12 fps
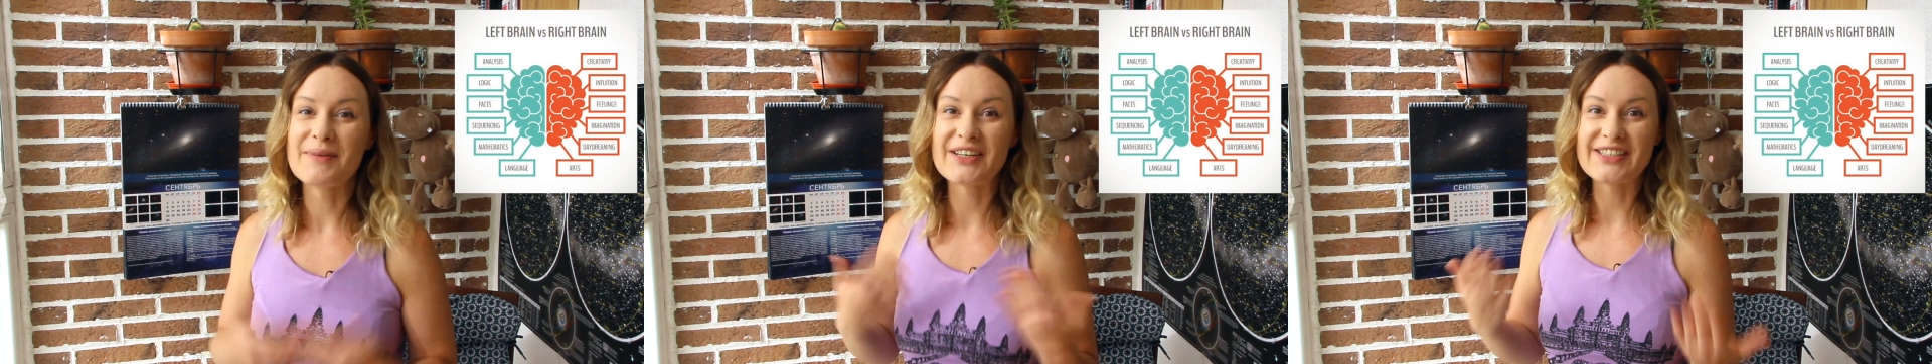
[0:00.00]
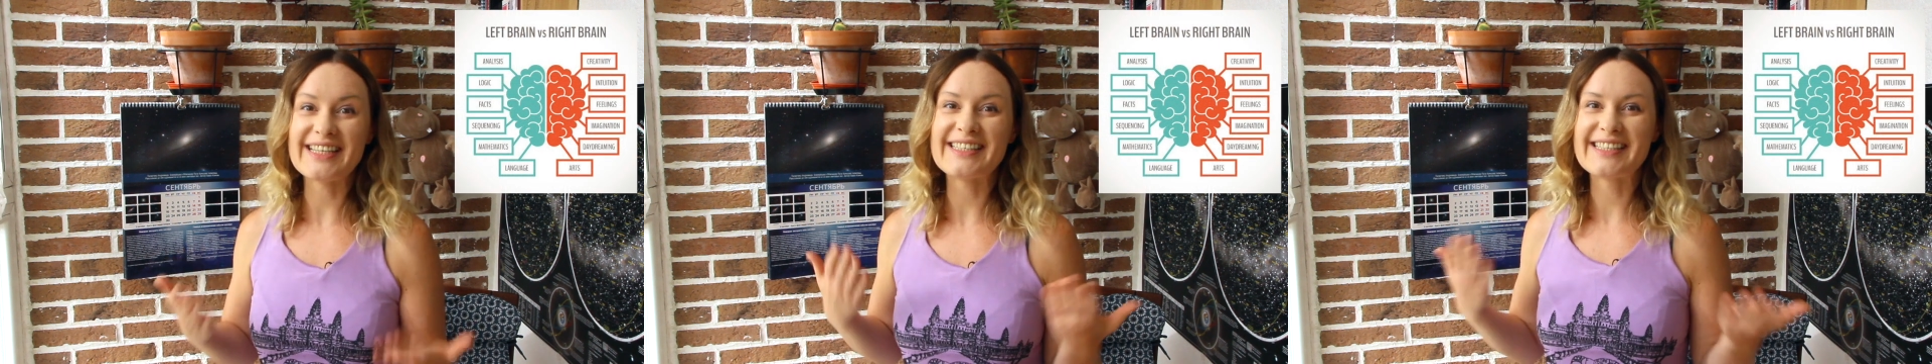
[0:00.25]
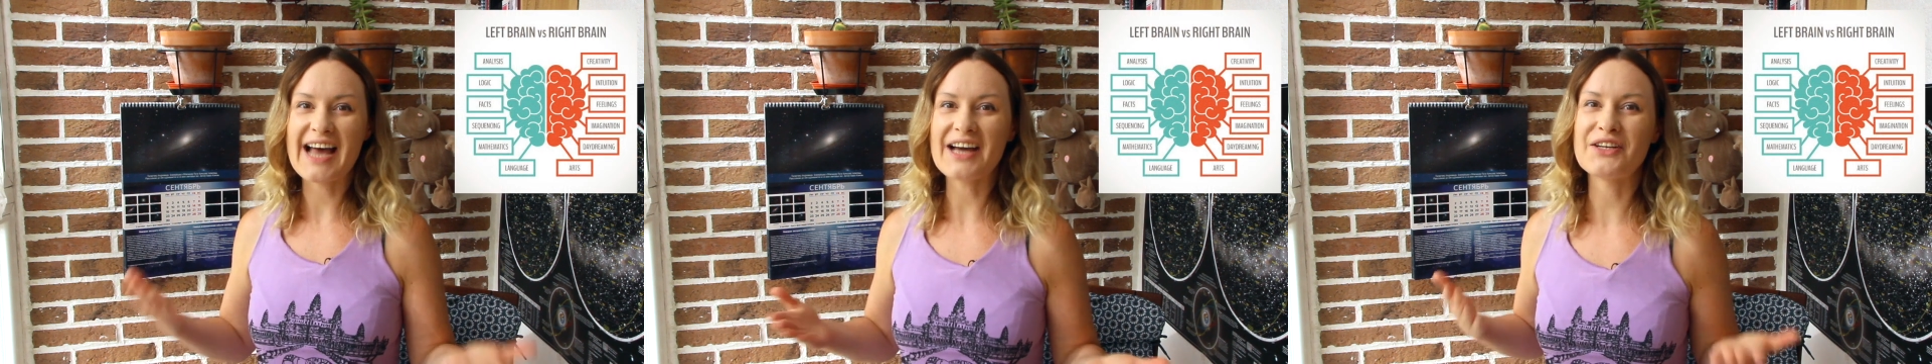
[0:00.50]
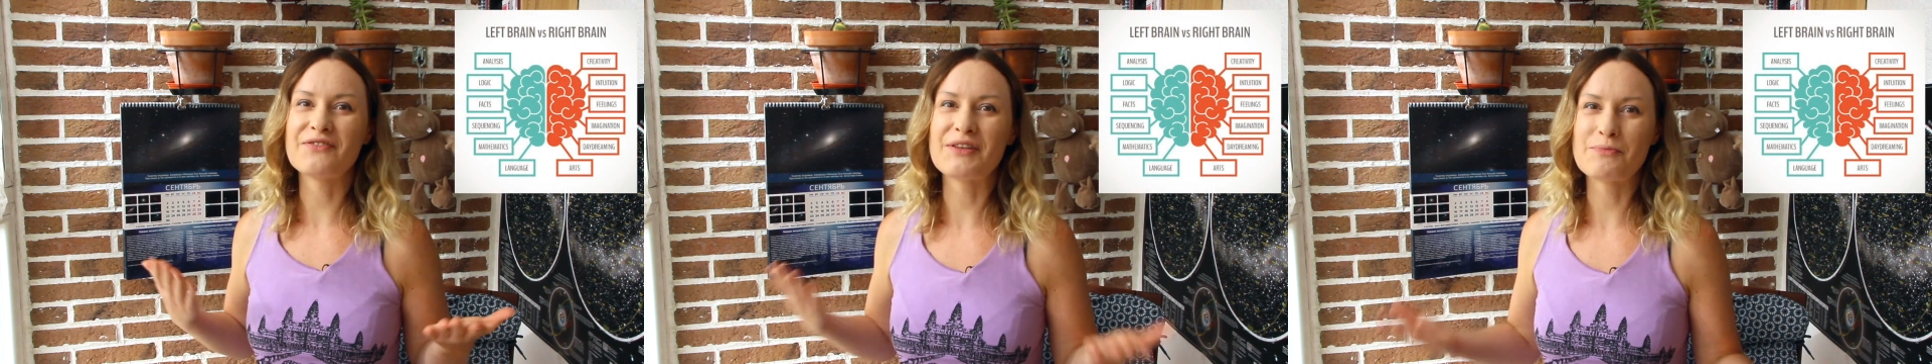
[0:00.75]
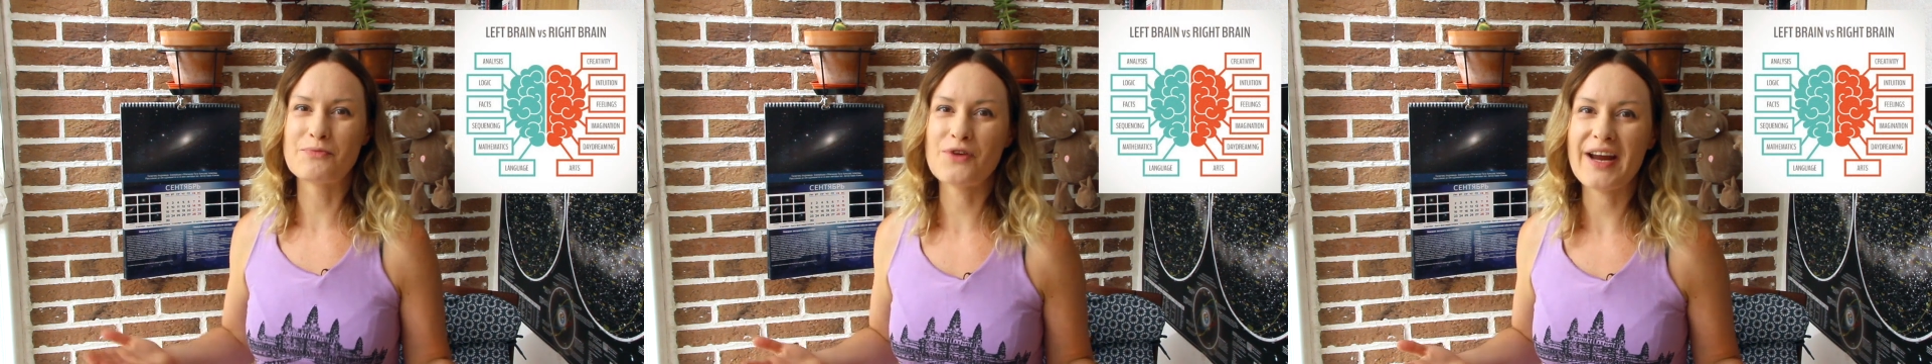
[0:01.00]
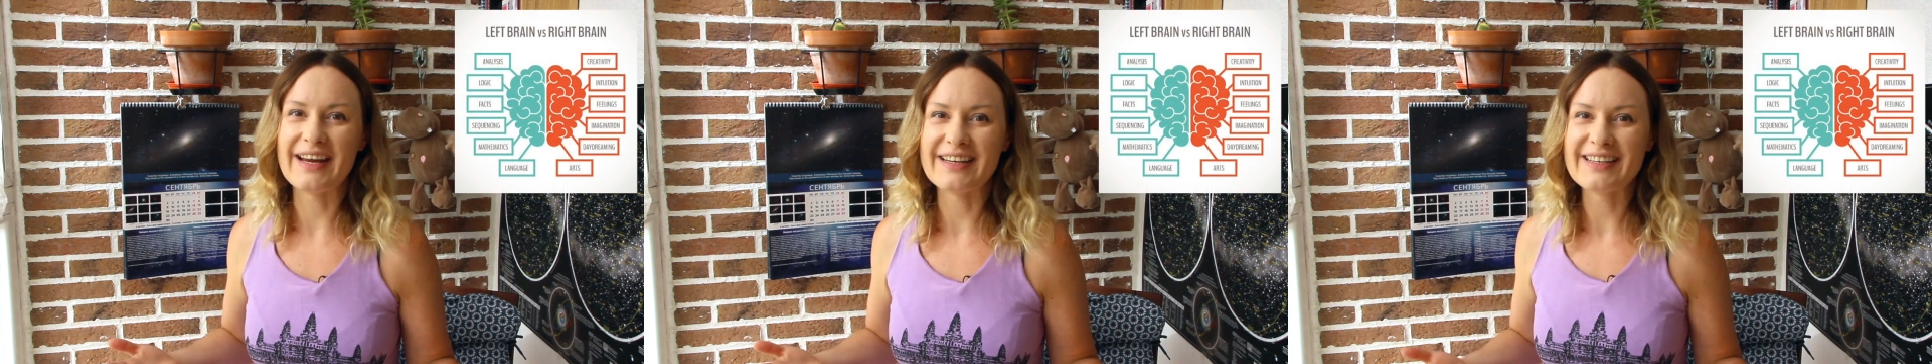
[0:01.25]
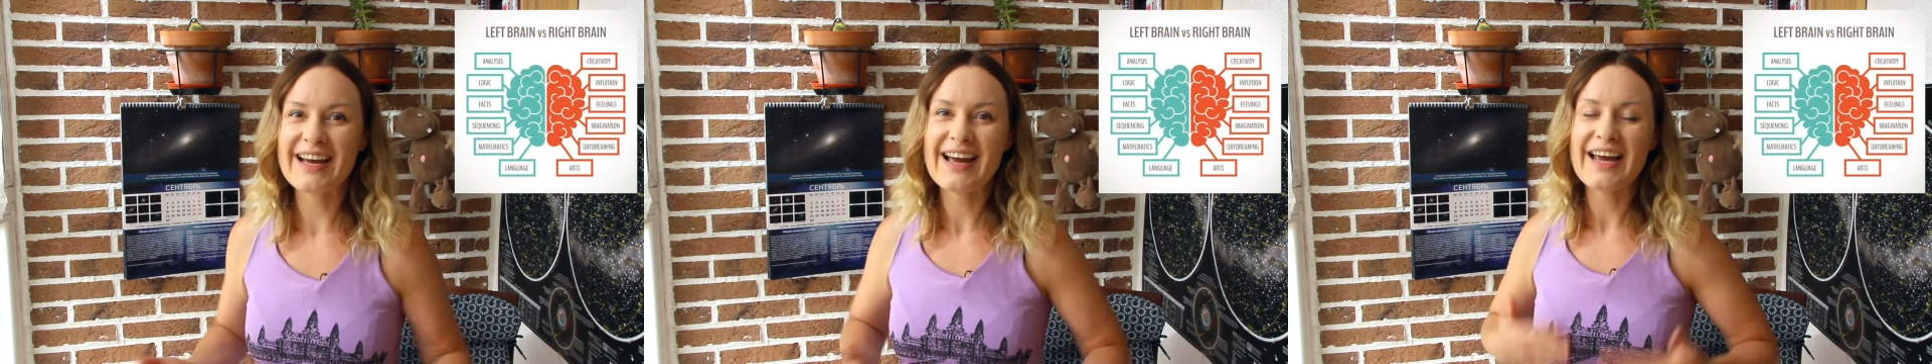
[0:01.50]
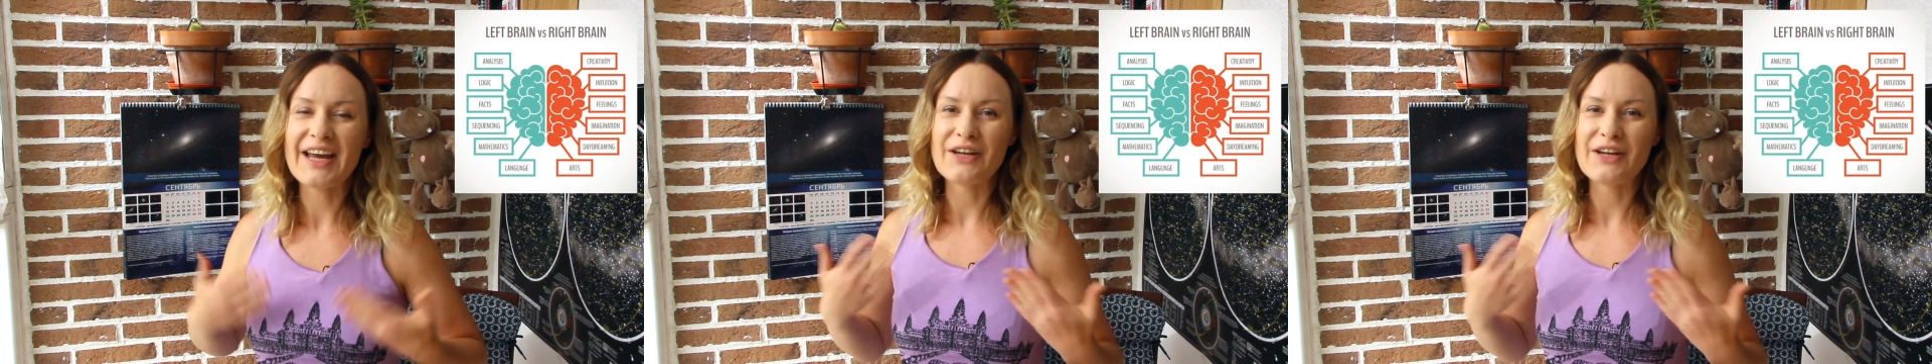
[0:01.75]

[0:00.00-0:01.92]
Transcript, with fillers: because this side of the brain